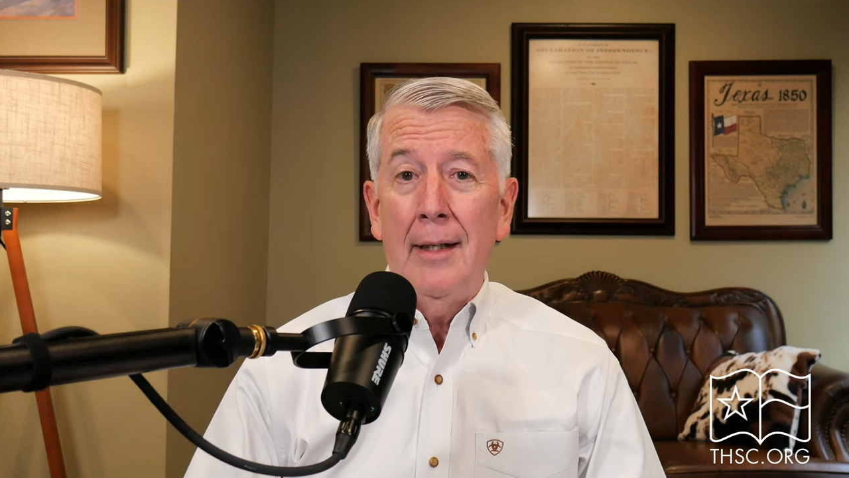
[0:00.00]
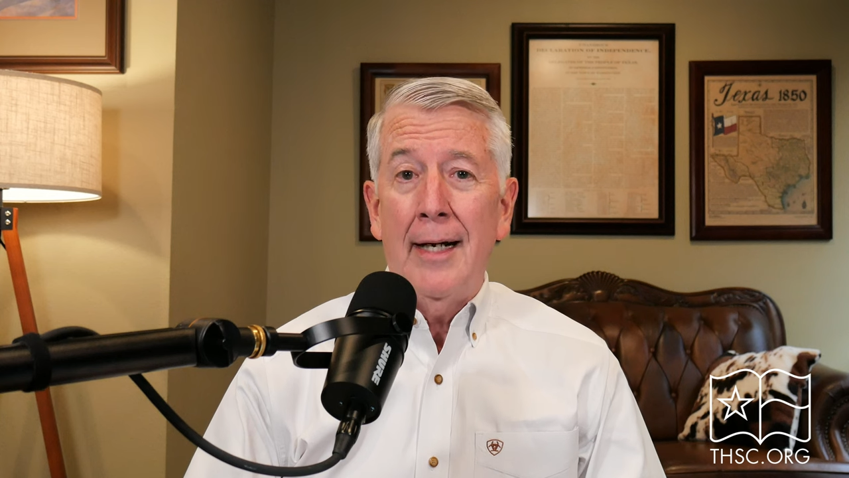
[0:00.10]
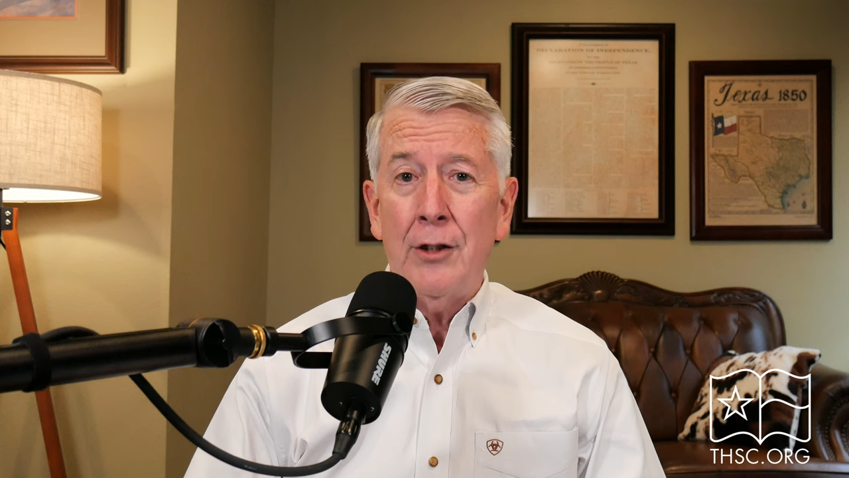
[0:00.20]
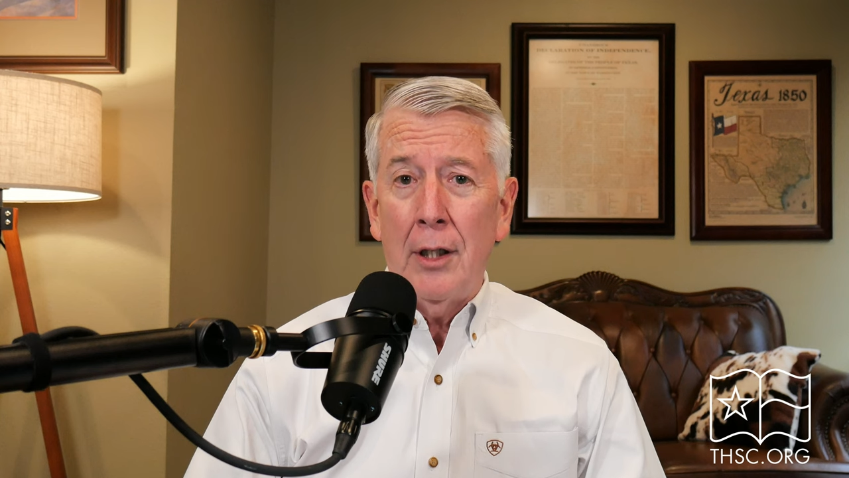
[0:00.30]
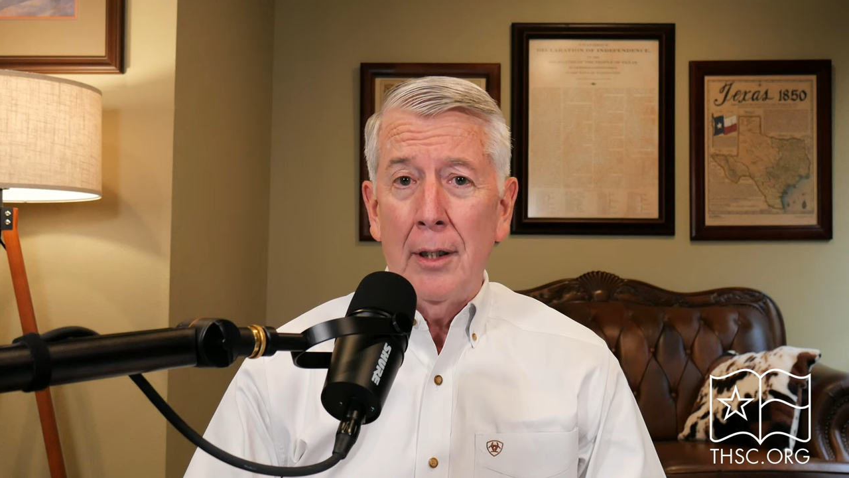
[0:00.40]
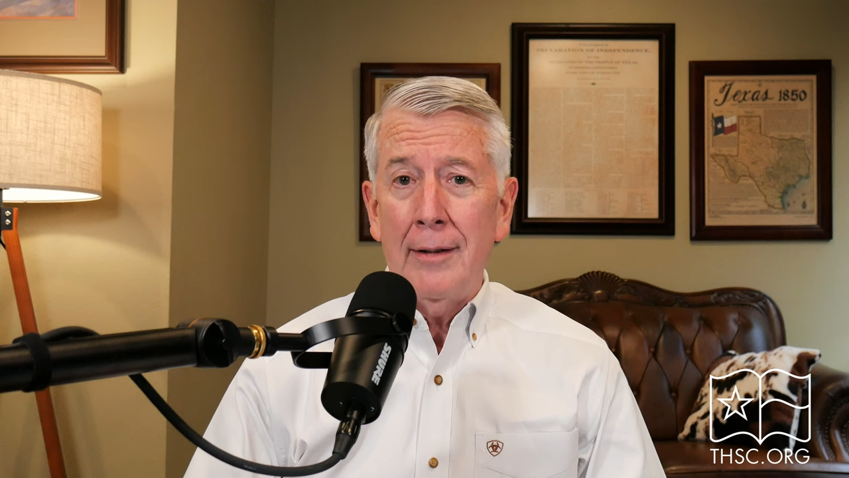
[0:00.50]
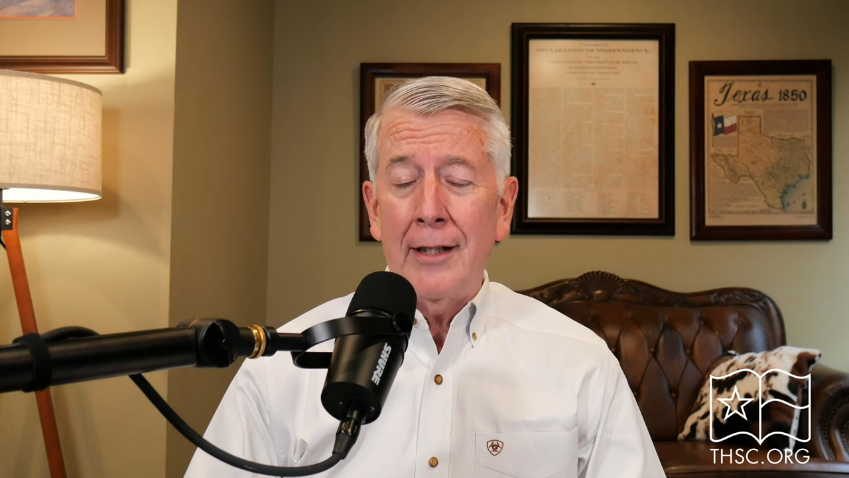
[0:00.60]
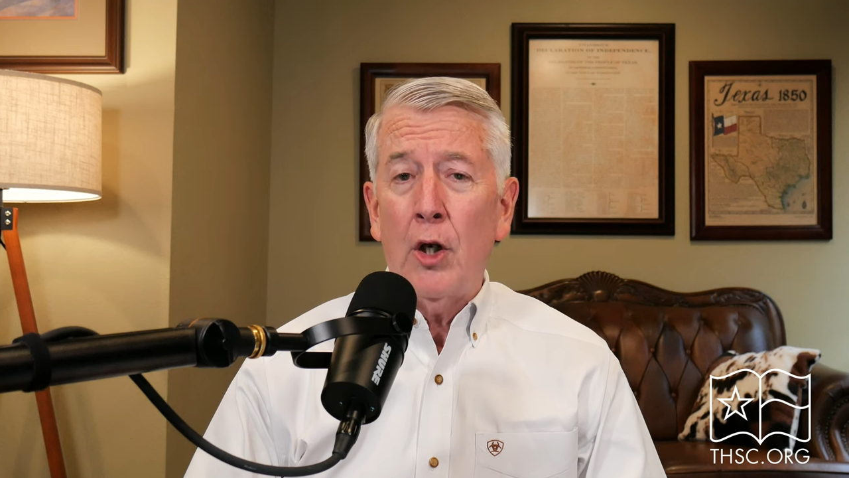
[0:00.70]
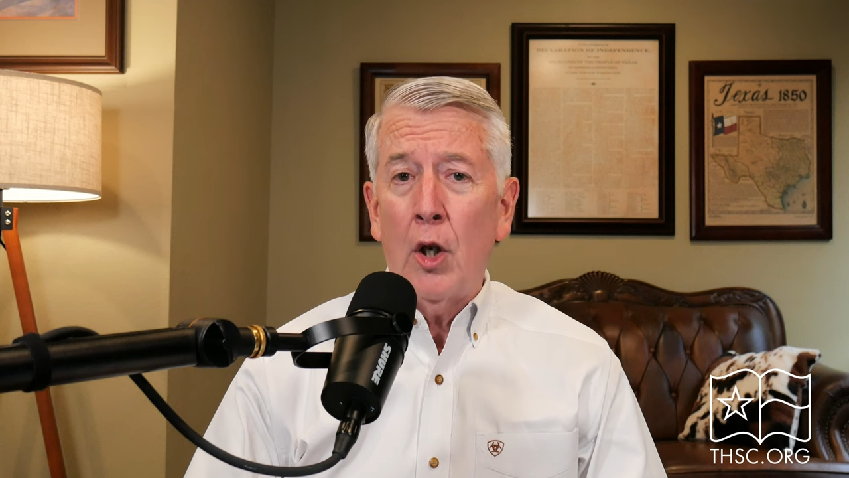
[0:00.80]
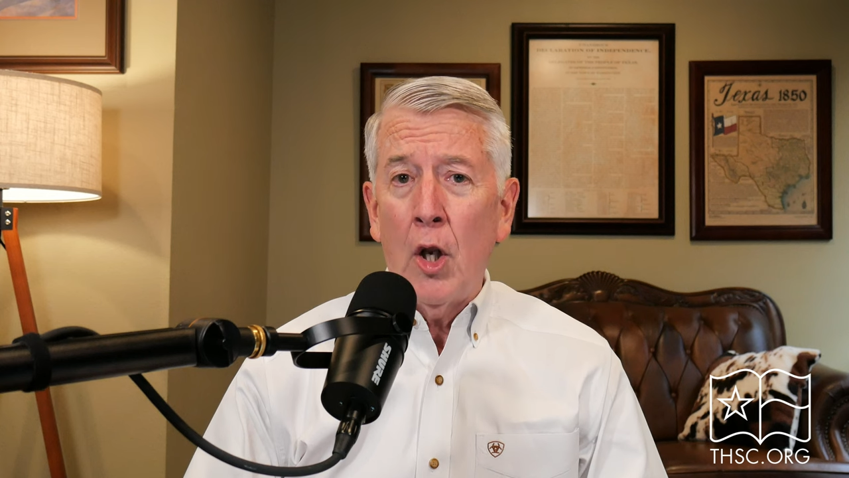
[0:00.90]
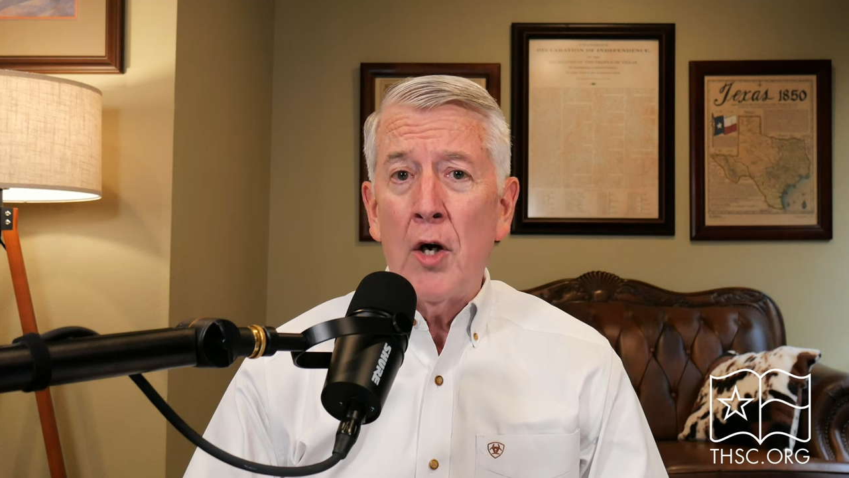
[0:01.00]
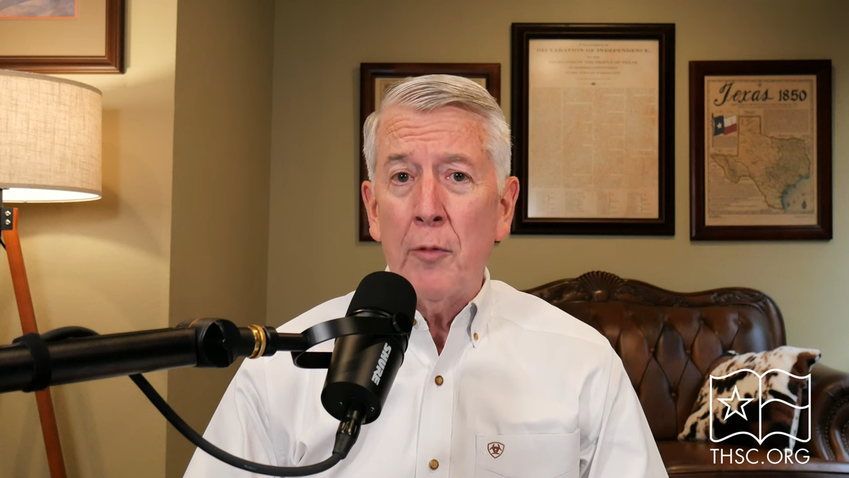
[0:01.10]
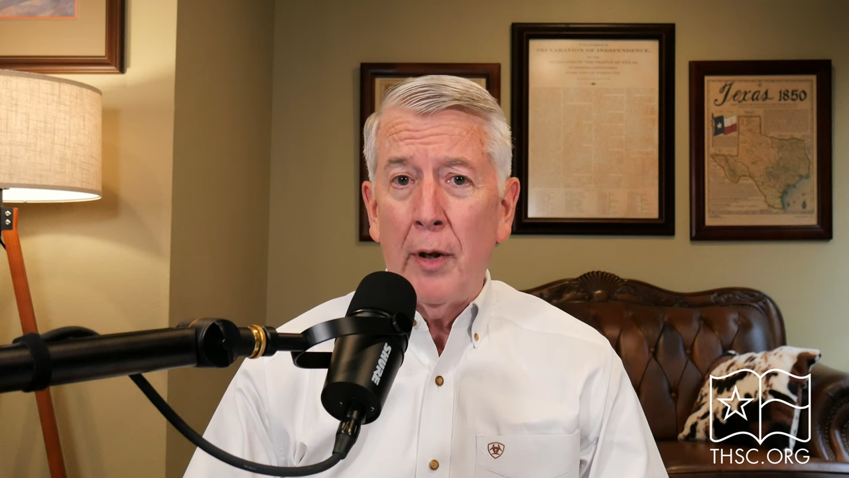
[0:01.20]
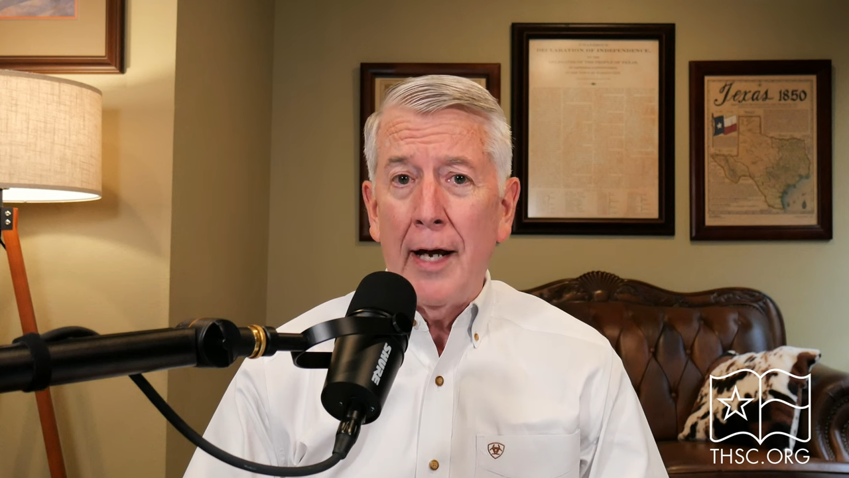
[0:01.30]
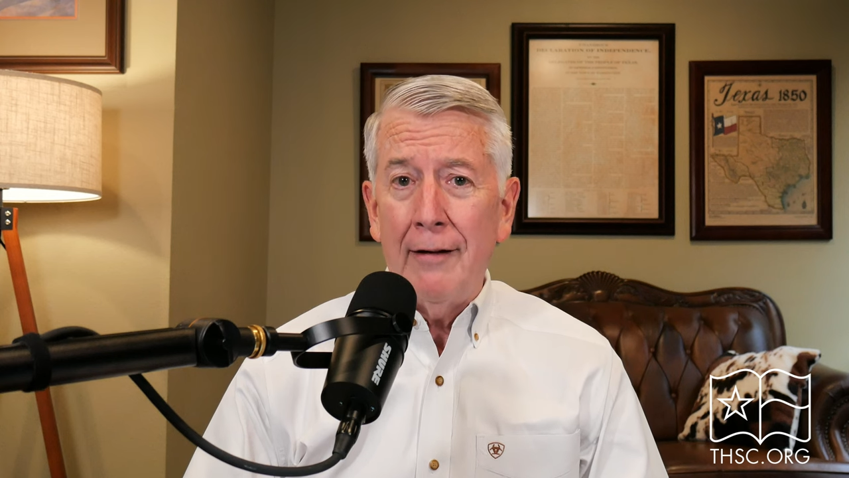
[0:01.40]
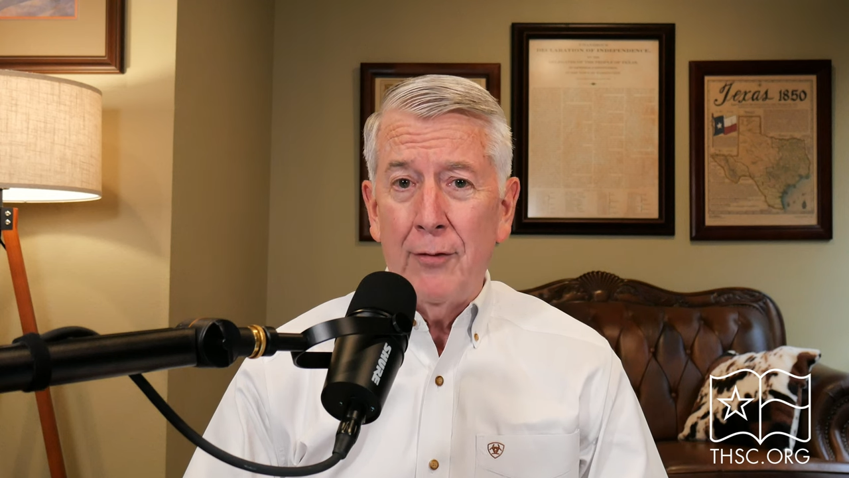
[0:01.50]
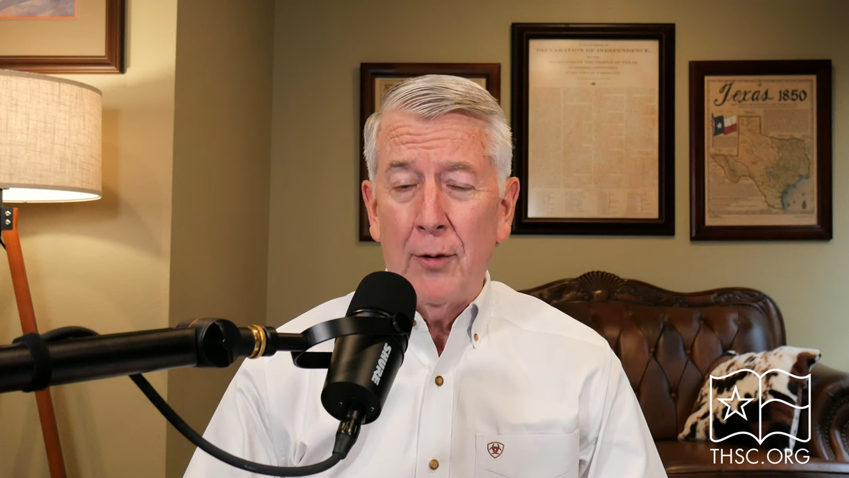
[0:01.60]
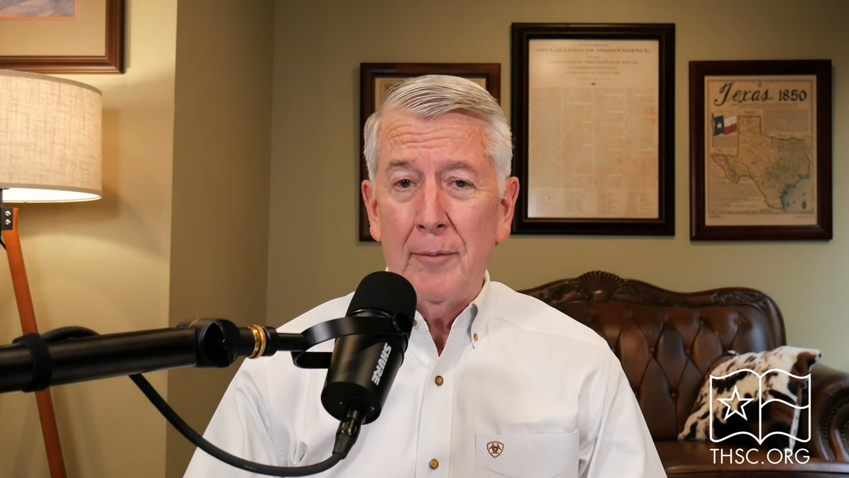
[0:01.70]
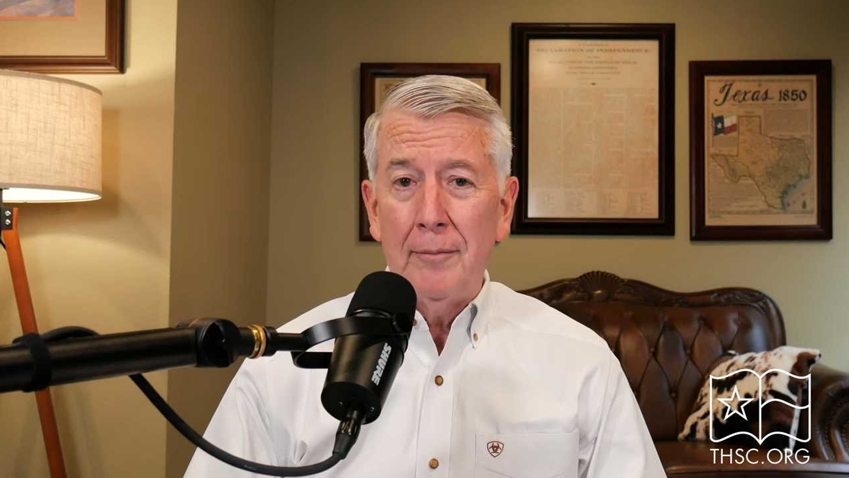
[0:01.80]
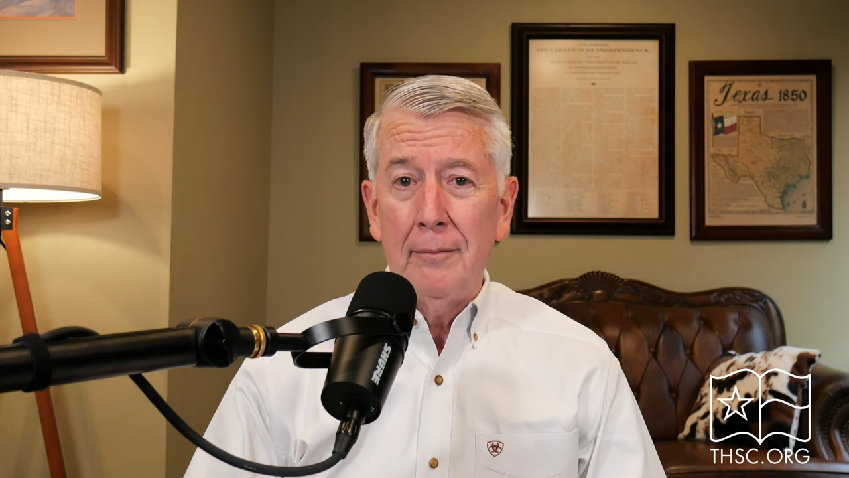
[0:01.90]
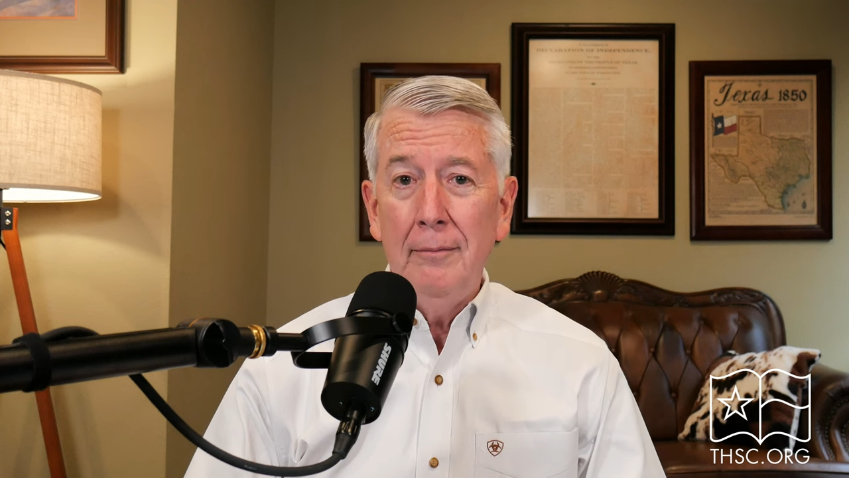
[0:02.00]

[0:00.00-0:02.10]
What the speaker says: That's a long platform.